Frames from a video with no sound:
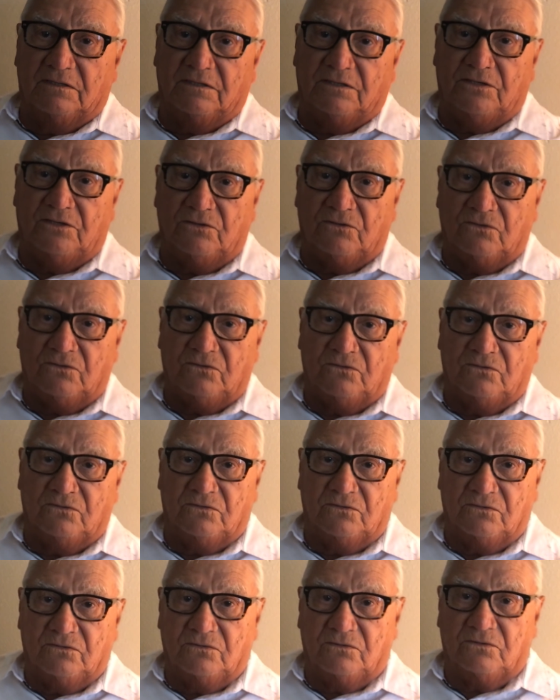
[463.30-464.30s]
You know,
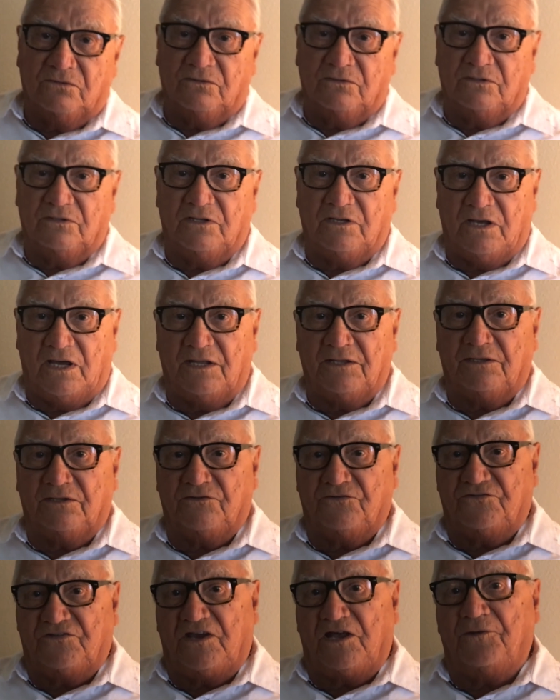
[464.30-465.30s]
they had the
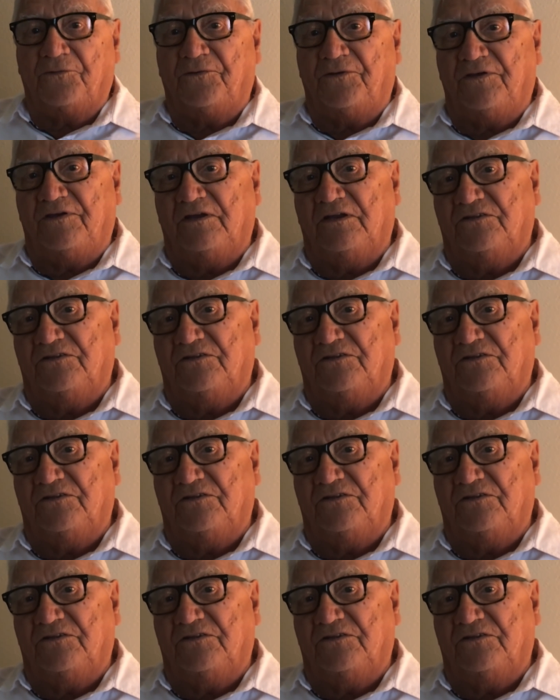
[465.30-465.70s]
saddles.